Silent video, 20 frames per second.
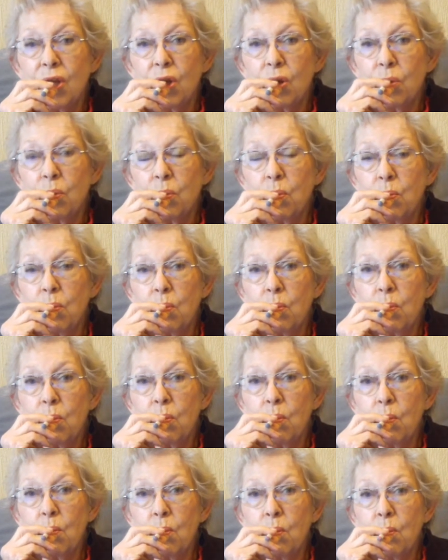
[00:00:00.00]

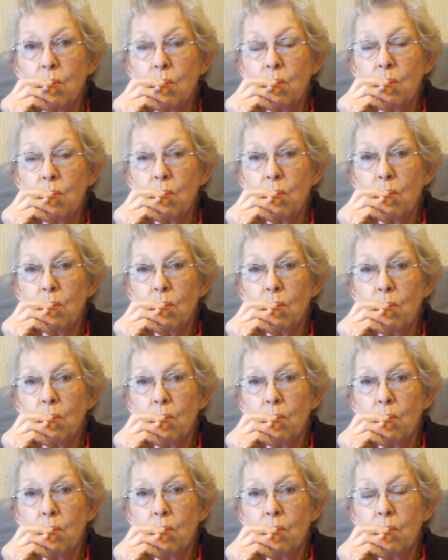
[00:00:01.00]

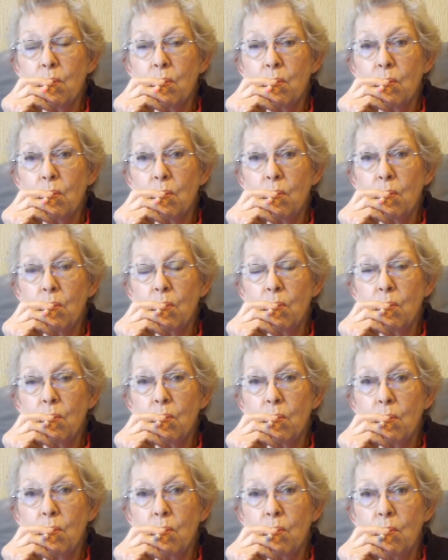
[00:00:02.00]

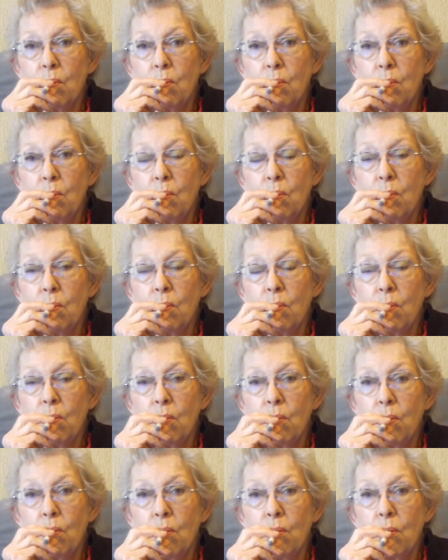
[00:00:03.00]

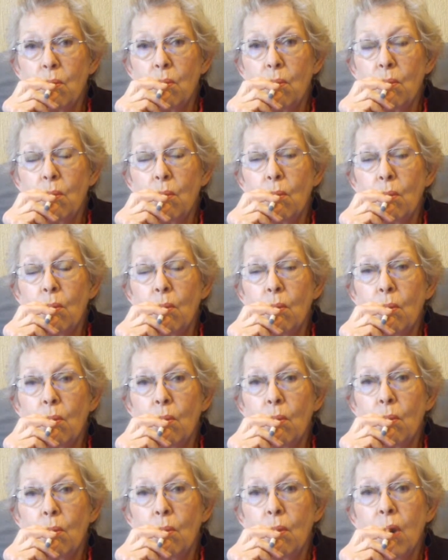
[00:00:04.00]

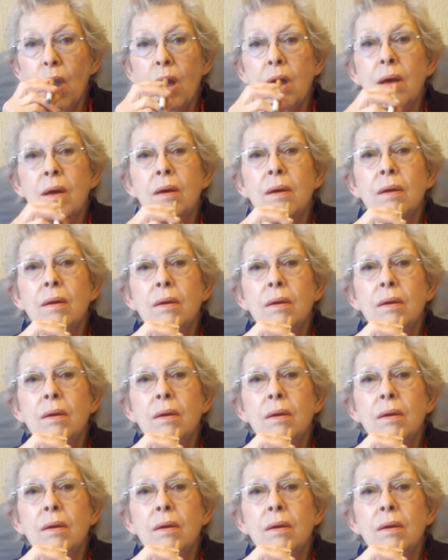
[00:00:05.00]
Nothing is said.